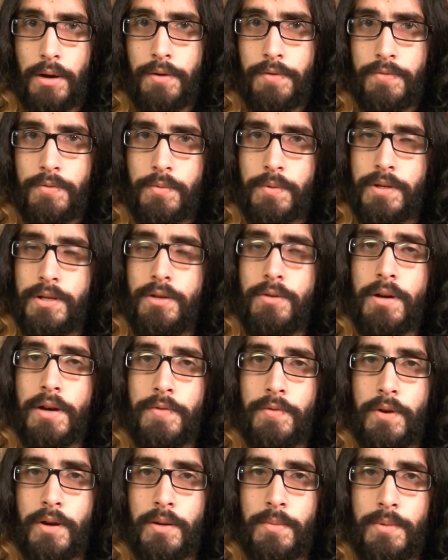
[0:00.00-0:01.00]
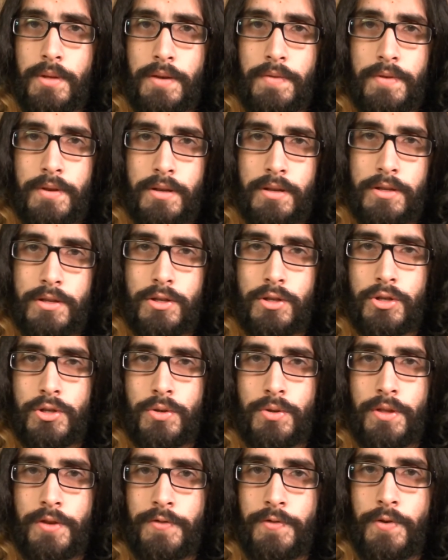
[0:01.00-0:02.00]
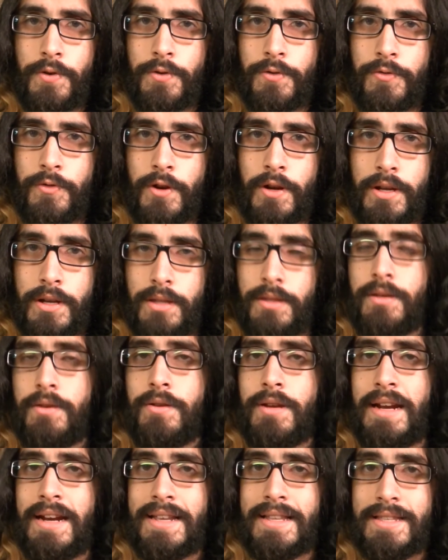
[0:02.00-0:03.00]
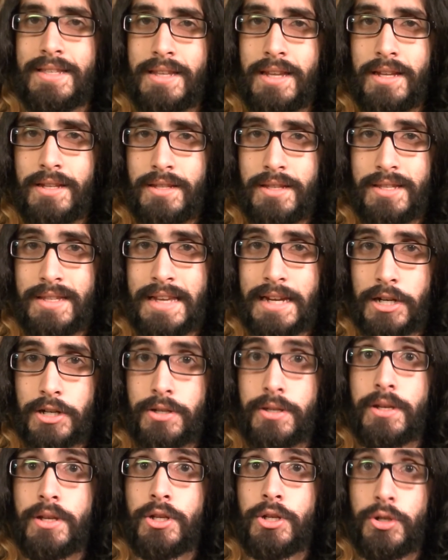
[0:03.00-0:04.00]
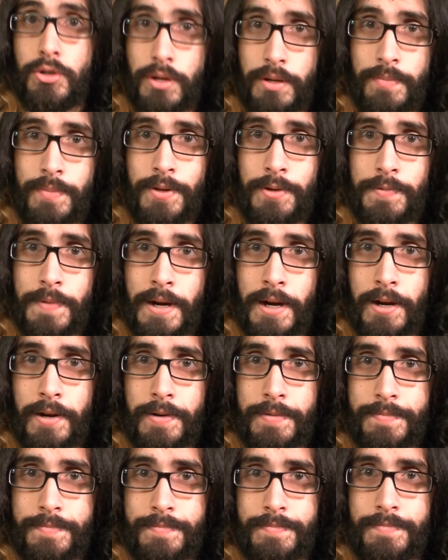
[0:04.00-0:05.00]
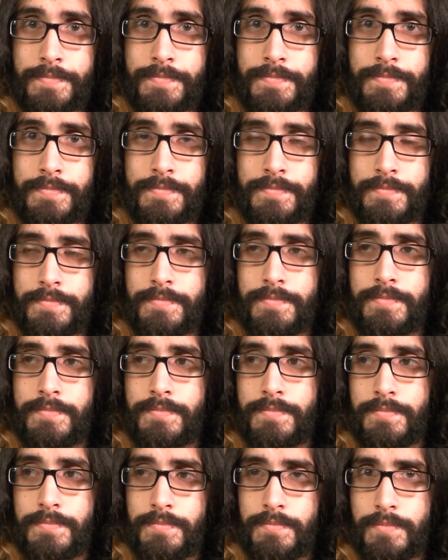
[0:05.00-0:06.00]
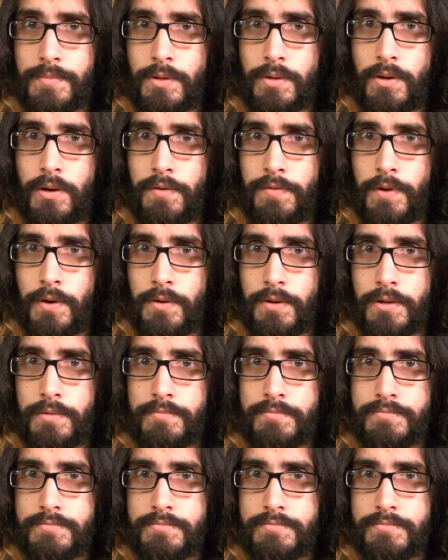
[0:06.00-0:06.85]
However, we do have credible evidence to show that voter fraud in the United States is actually extremely rare. So go vote.